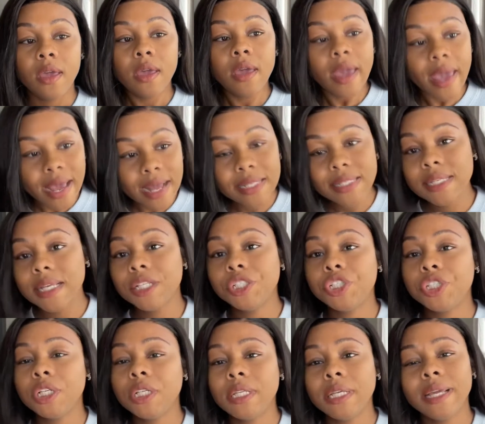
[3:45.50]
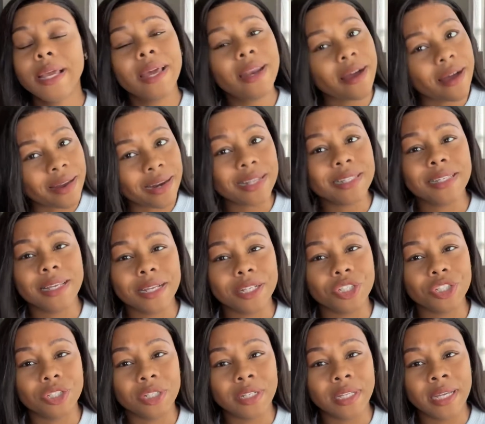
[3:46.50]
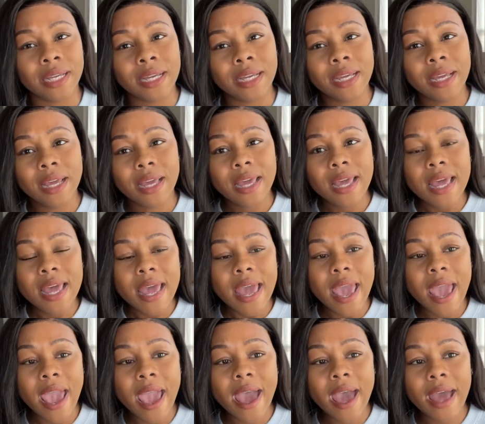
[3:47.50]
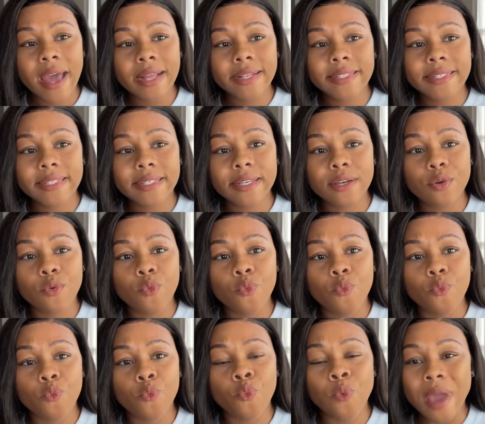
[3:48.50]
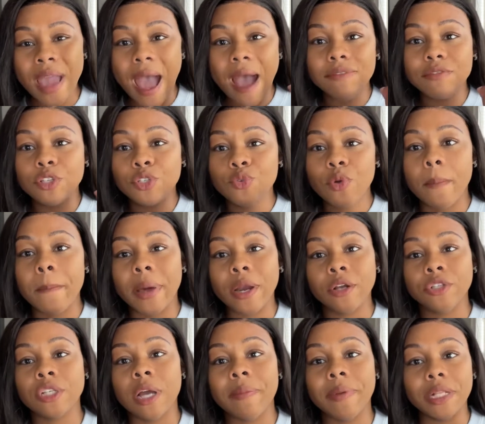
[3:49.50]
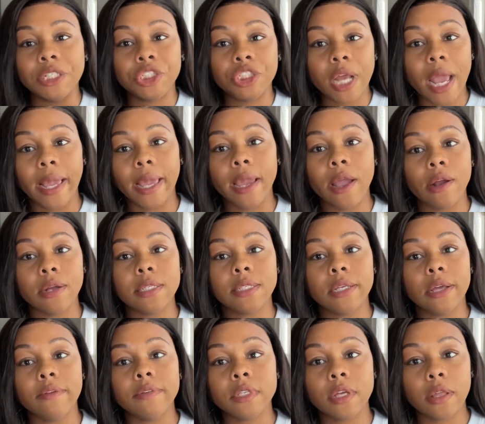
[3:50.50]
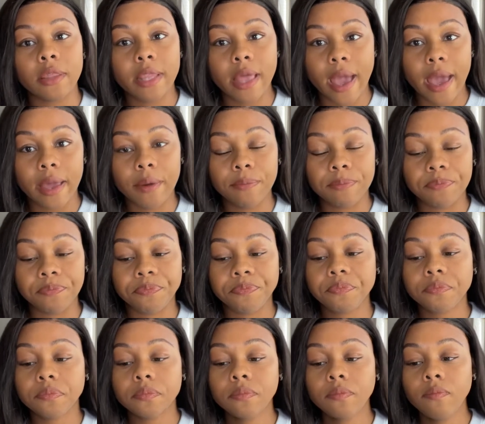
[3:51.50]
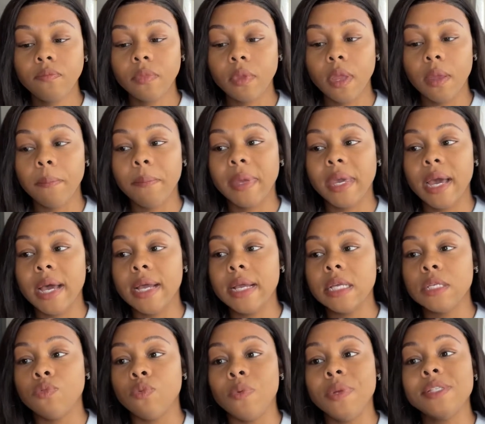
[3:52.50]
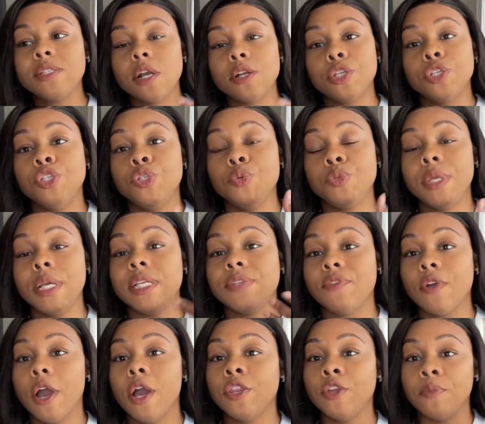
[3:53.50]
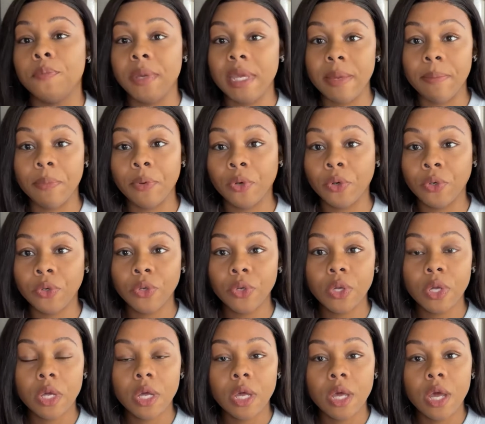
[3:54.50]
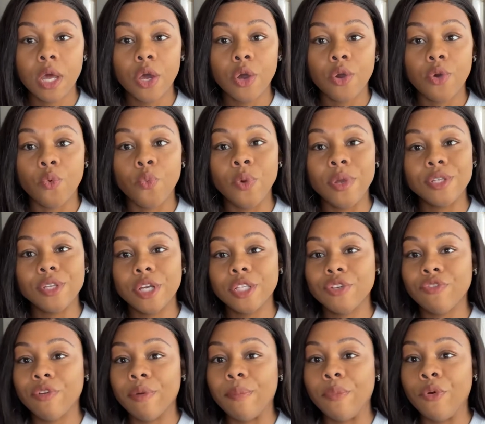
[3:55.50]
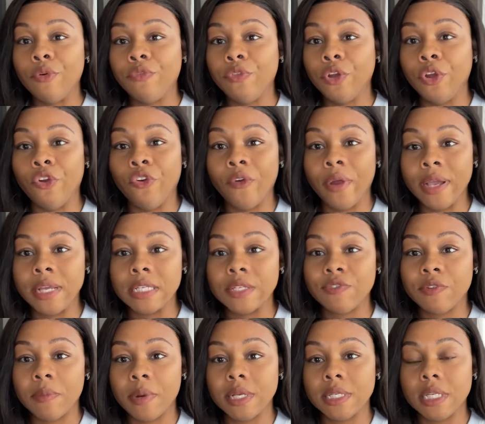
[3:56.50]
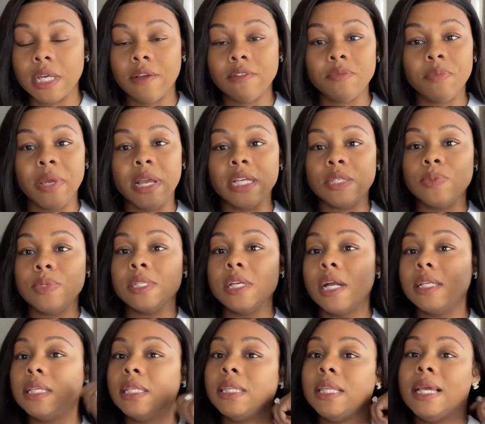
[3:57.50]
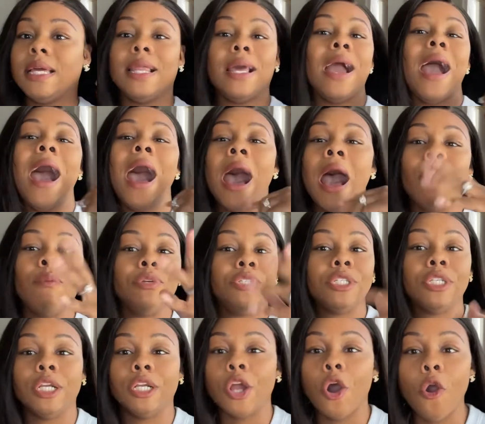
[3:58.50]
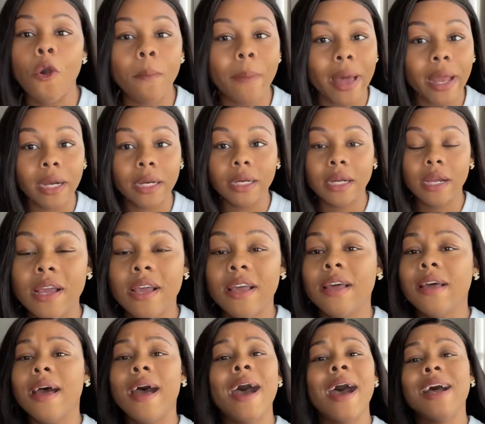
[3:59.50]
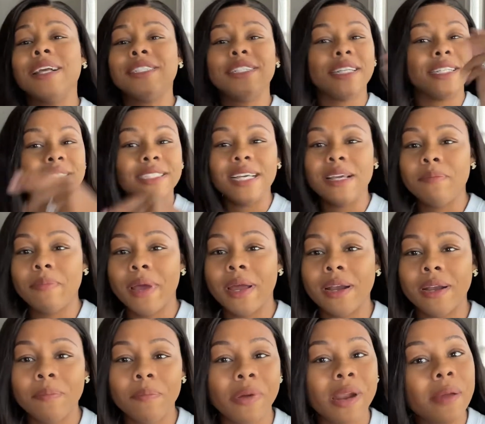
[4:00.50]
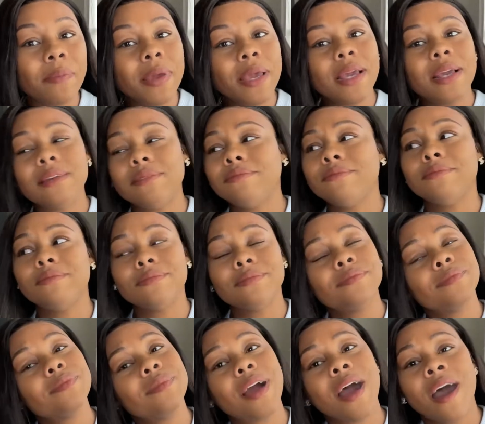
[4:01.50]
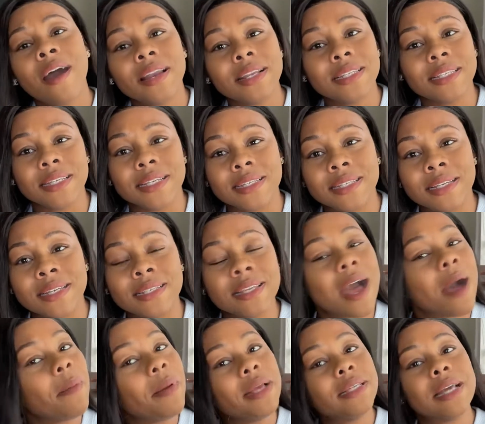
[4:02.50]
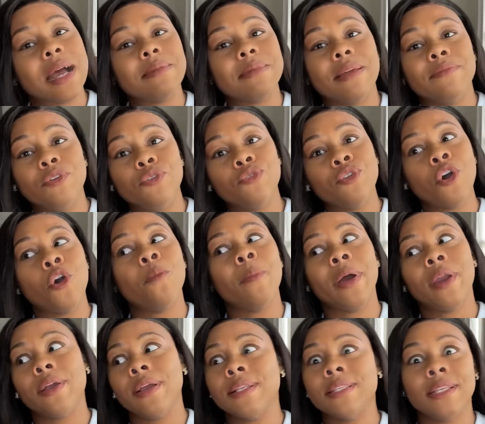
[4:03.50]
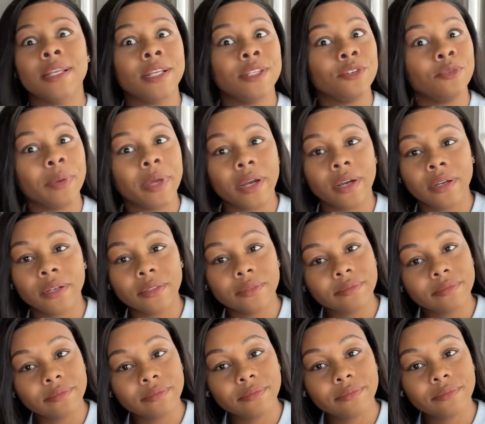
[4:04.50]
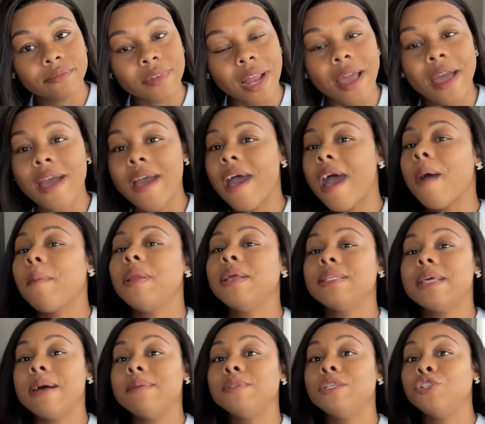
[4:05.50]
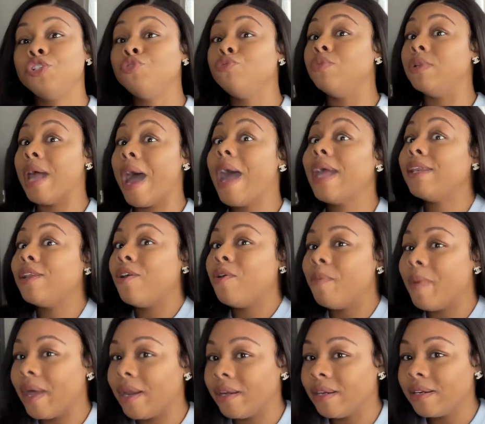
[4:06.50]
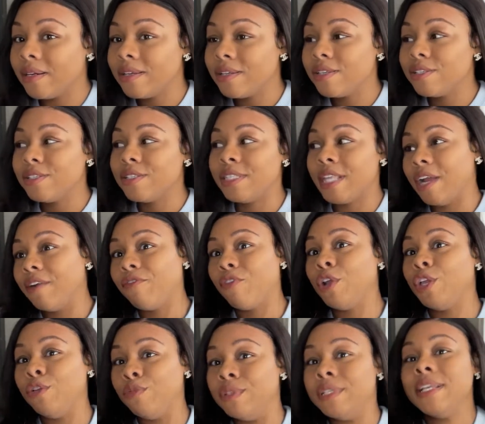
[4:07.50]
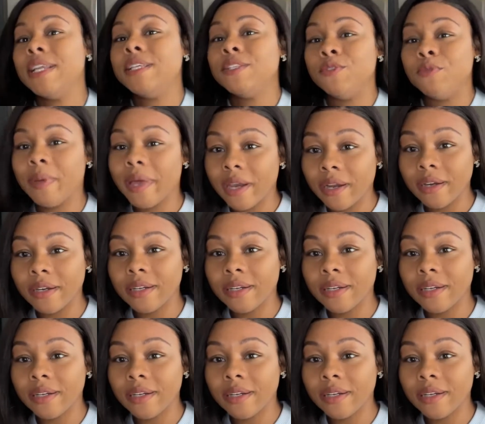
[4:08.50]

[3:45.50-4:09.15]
intentionally and unintentionally, and we have to do a better job at checking ourselves on that. Because when we start to do things for other people, we start to remove the grace from ourselves, because we start to think like, we should have known better. I should have did better. But I mean, honestly, sis, how many times have you known better and didn't do better? How many times did you not know better, therefore you didn't do better?